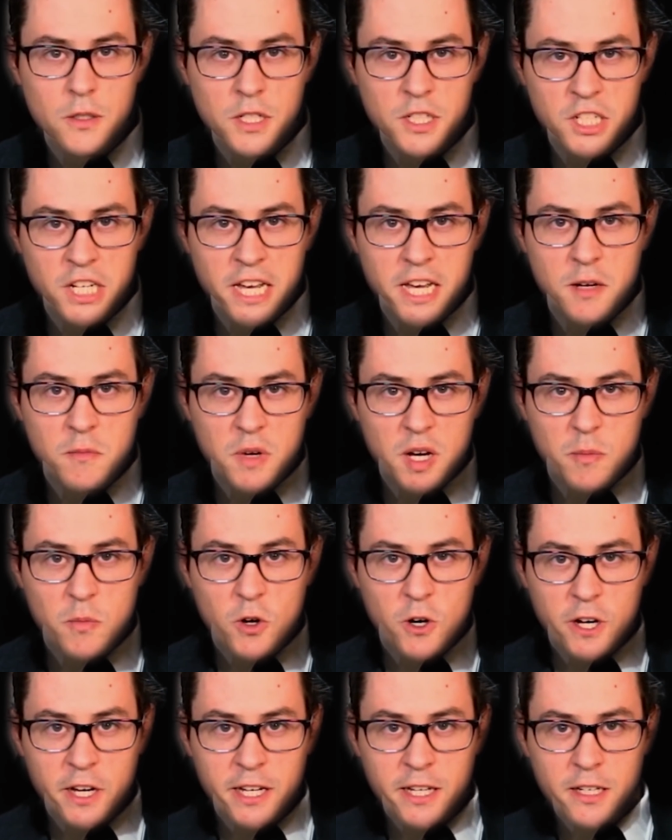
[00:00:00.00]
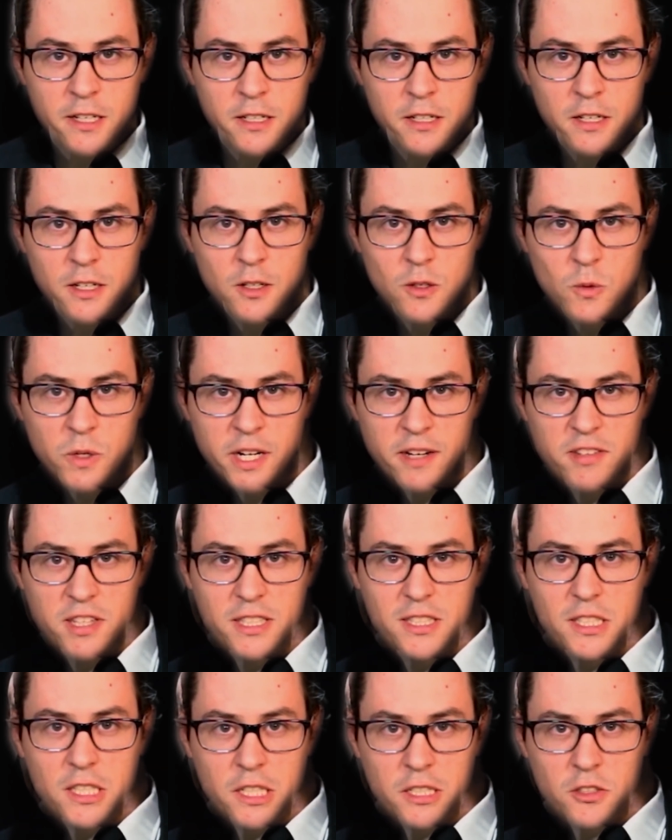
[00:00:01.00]
Rajang, my boy, what have
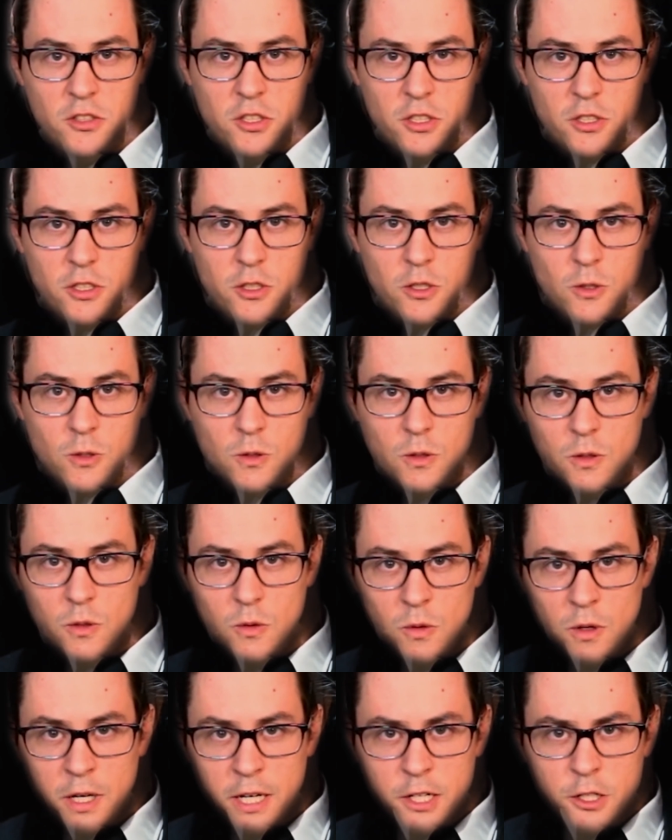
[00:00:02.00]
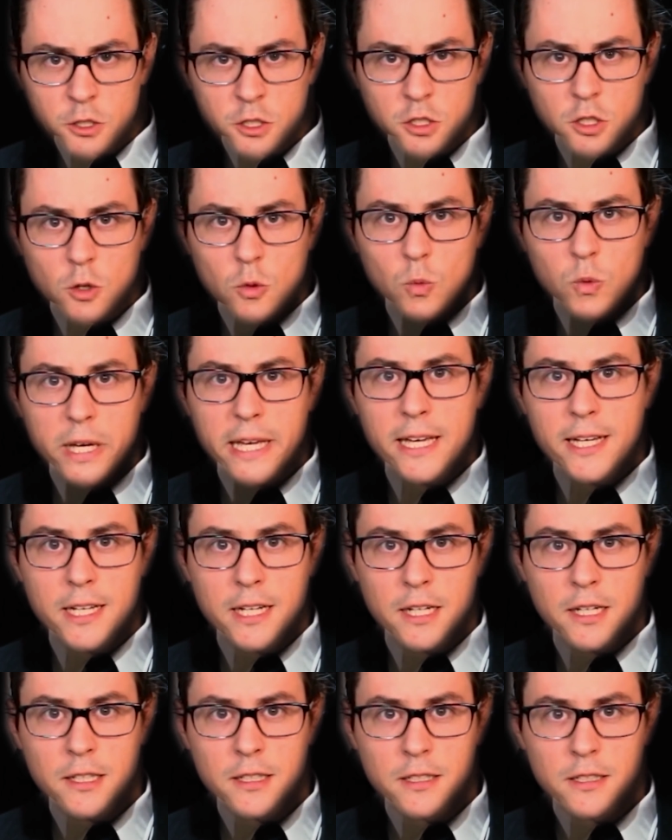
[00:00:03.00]
they done to you? Why are you so
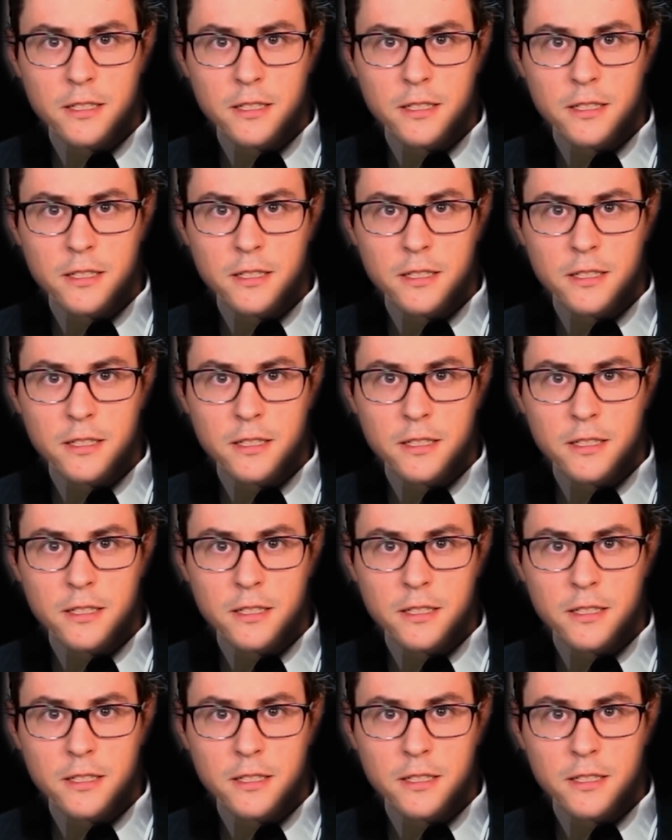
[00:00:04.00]
weak?